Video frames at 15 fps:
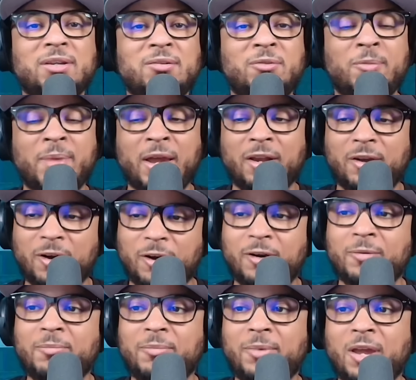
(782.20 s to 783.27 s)
remain
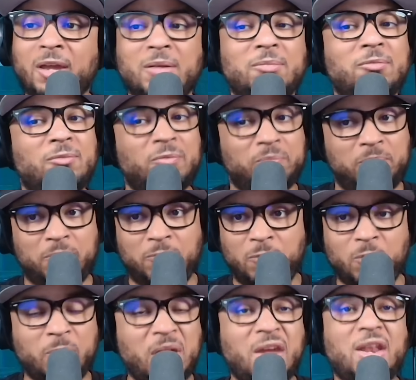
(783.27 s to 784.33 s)
calm and
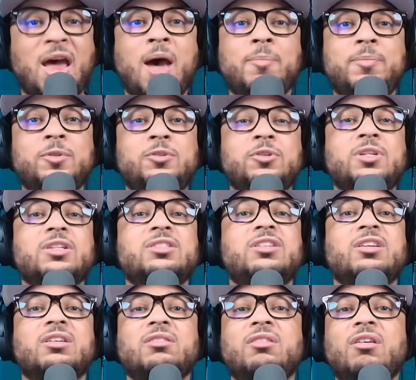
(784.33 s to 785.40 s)
remain
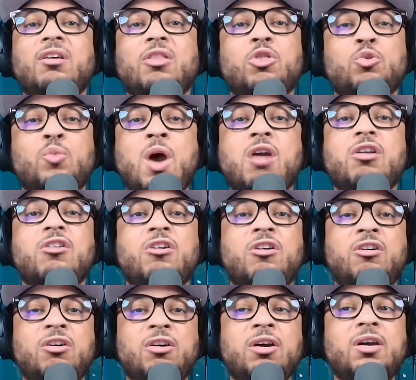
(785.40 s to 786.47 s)
opportunistic throughout it
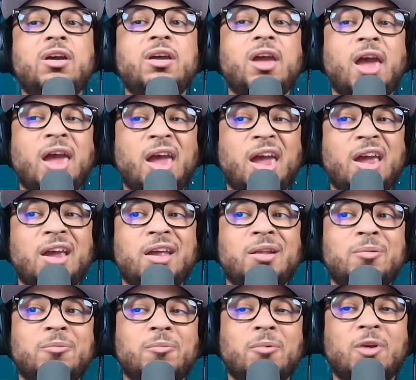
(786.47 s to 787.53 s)
all
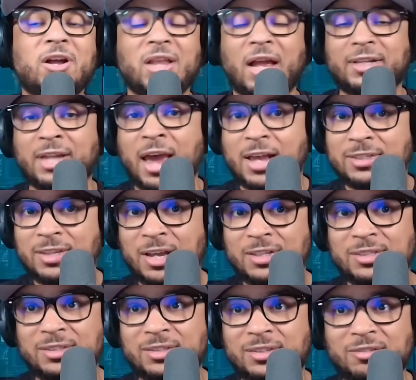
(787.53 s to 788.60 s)
and collect
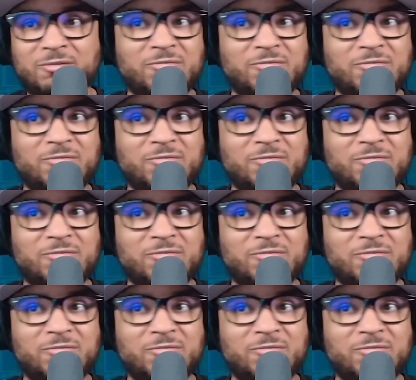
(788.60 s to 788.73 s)
assets,